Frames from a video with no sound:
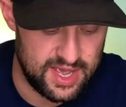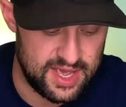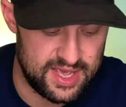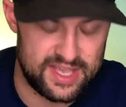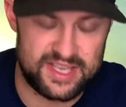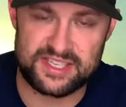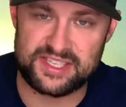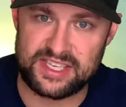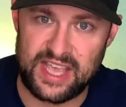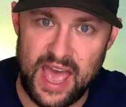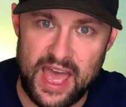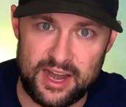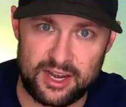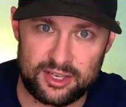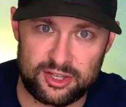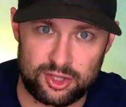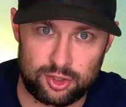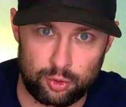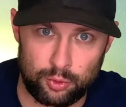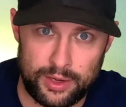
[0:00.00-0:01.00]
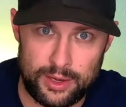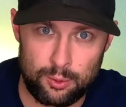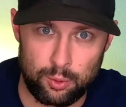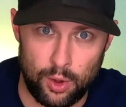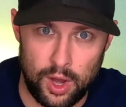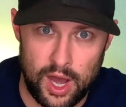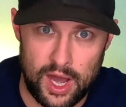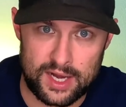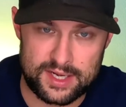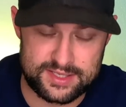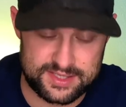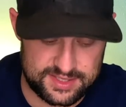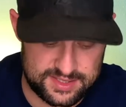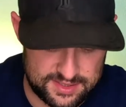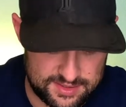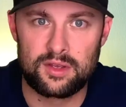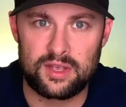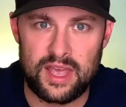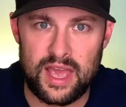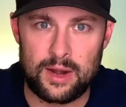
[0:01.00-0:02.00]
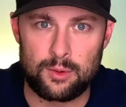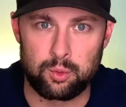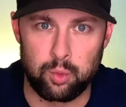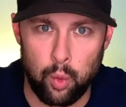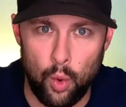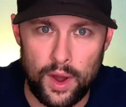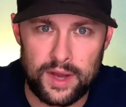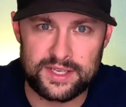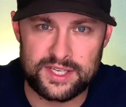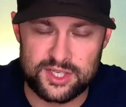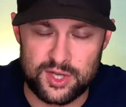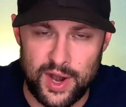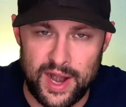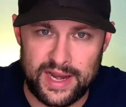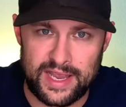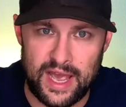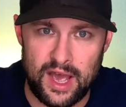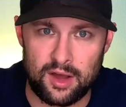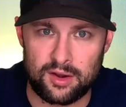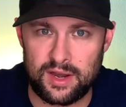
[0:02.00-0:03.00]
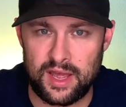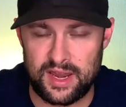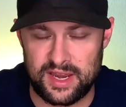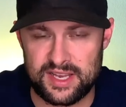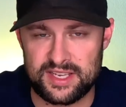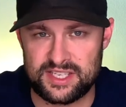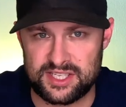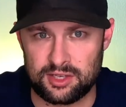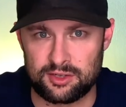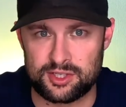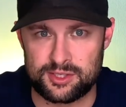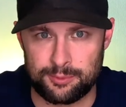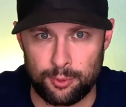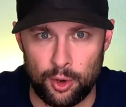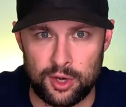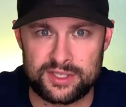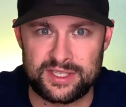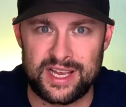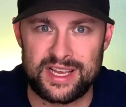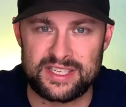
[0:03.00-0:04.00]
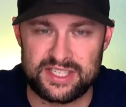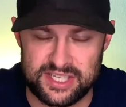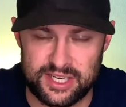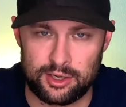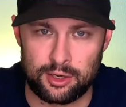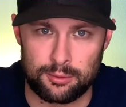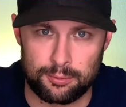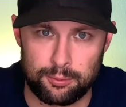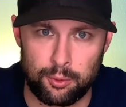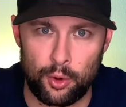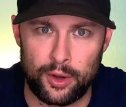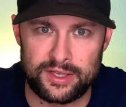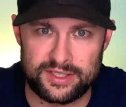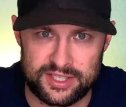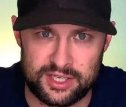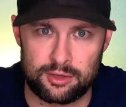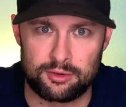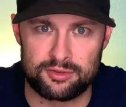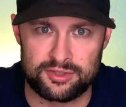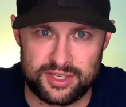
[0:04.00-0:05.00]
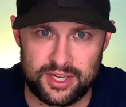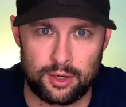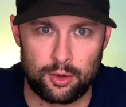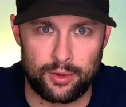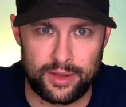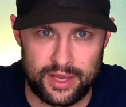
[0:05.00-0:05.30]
He scattered 3 walks. He had 1 strikeout, and he still sports a 0.00